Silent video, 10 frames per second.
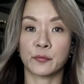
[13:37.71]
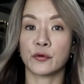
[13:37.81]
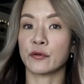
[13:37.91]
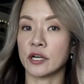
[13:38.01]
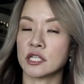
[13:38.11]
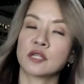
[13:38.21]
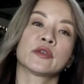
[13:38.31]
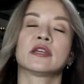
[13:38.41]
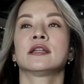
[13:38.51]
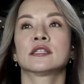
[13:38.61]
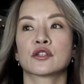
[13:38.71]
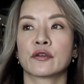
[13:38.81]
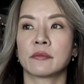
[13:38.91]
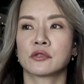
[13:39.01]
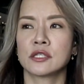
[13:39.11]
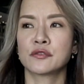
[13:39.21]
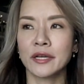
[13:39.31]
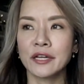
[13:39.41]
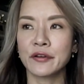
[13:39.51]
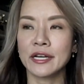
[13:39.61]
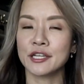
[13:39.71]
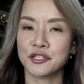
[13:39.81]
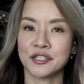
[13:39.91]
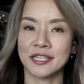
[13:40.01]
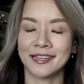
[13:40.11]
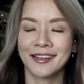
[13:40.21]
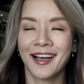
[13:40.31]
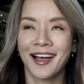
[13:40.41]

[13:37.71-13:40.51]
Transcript: progression within Instagram. So it's really, really interesting.